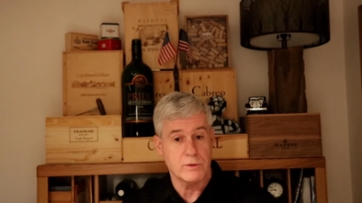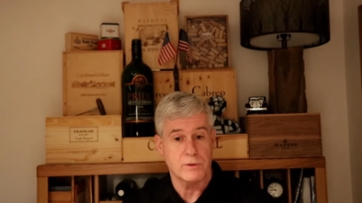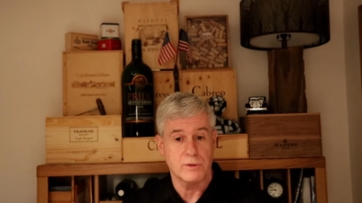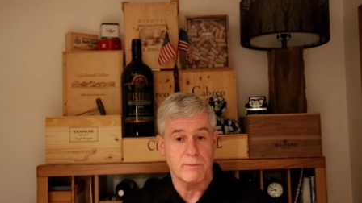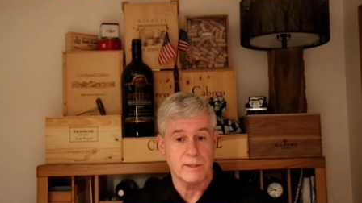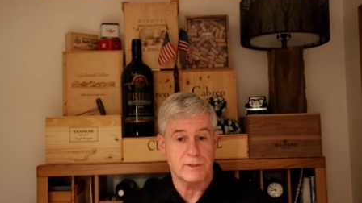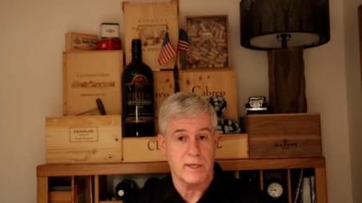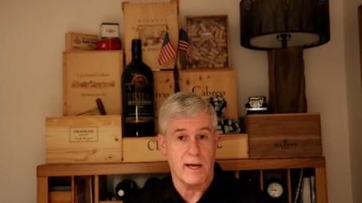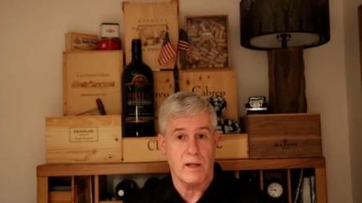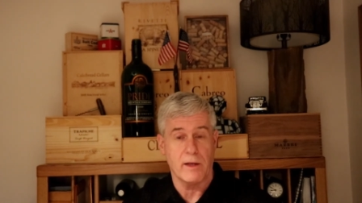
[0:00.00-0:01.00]
It's just my
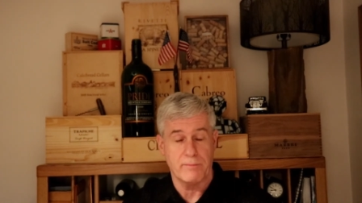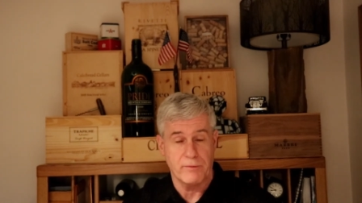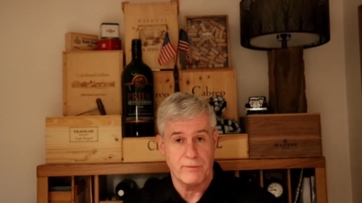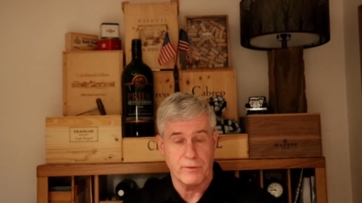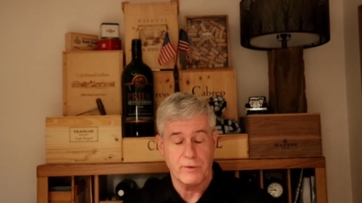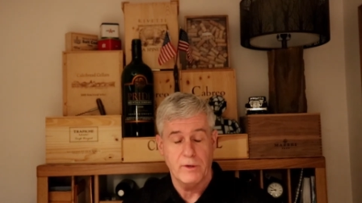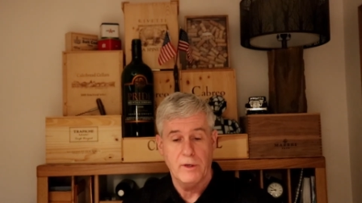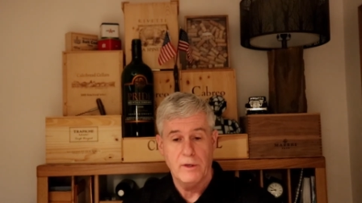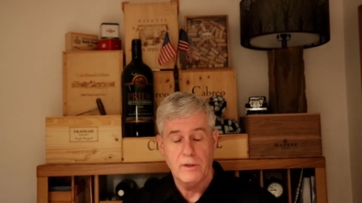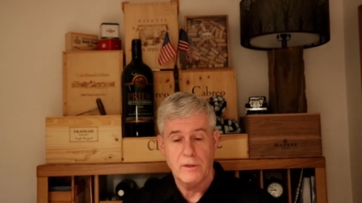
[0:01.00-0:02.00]
style. I prefer
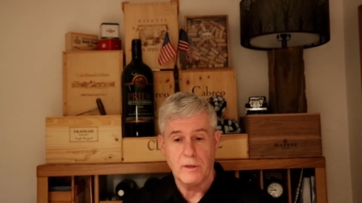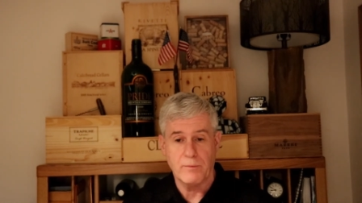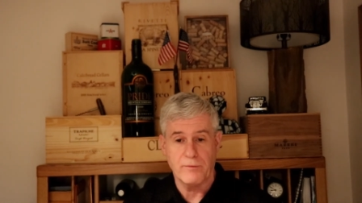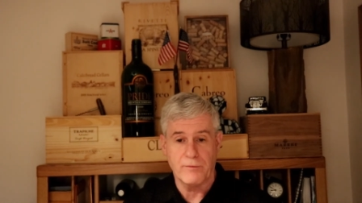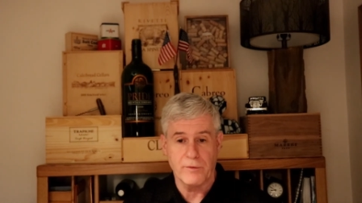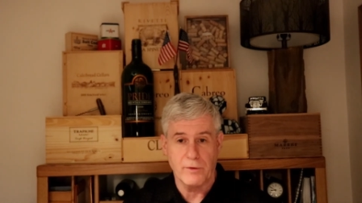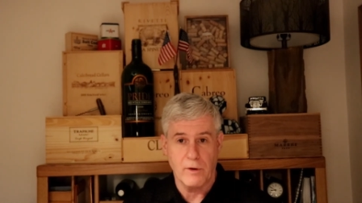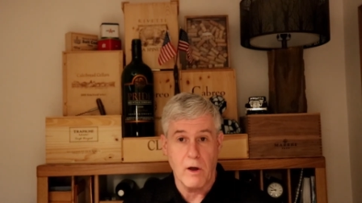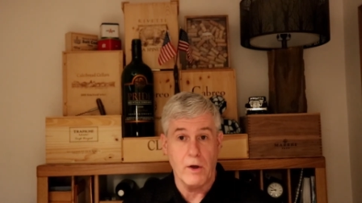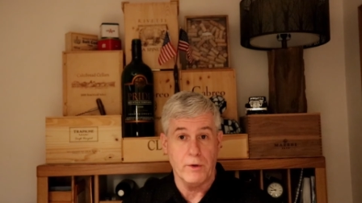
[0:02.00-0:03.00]
I prefer
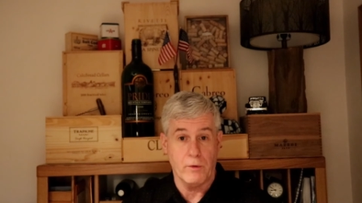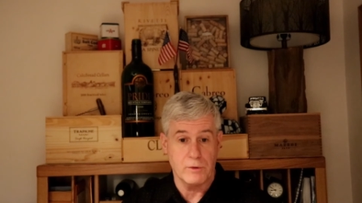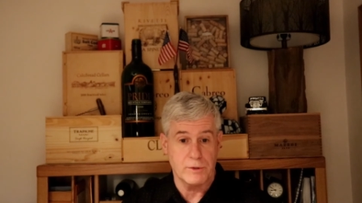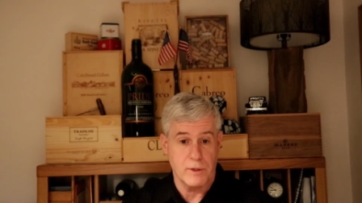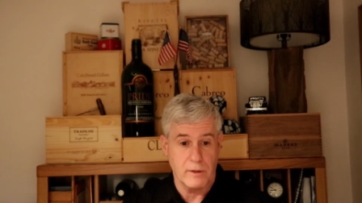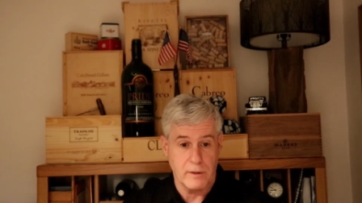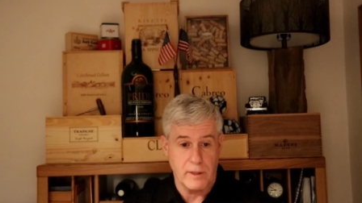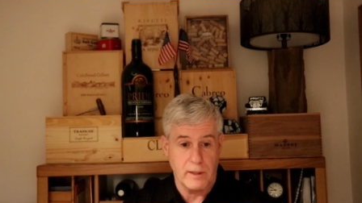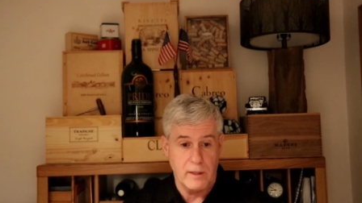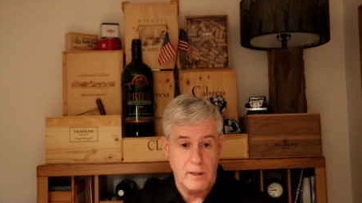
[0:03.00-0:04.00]
uh, oak
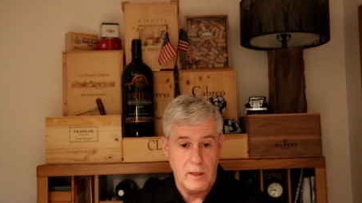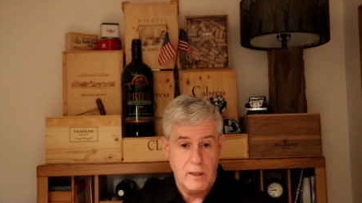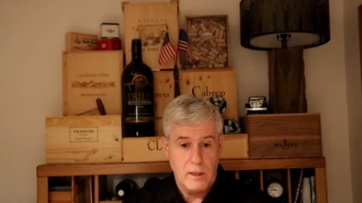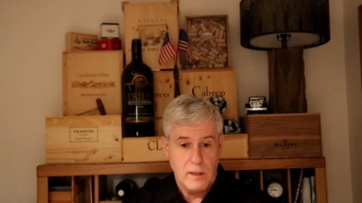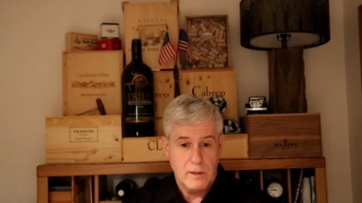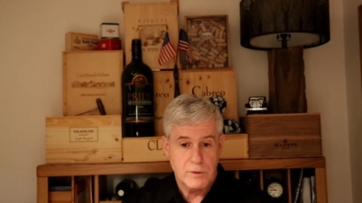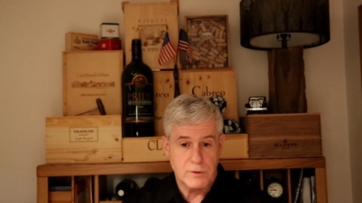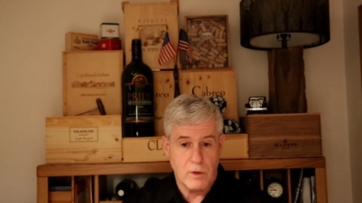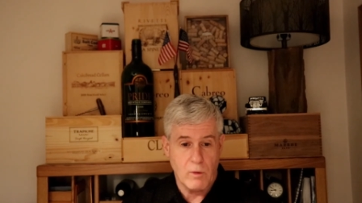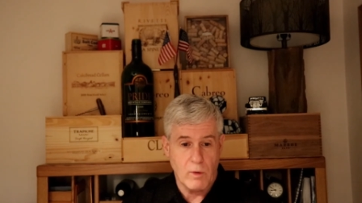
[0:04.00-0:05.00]
Chardonnay.
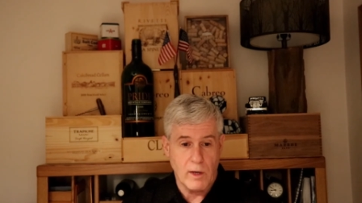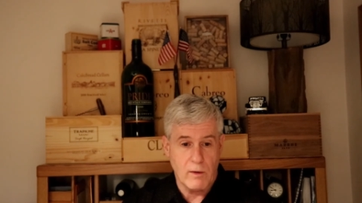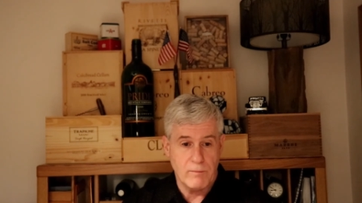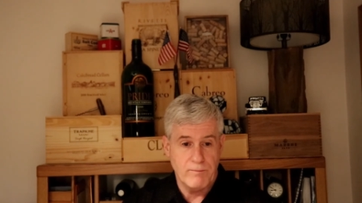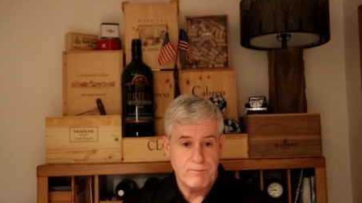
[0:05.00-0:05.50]
So uh,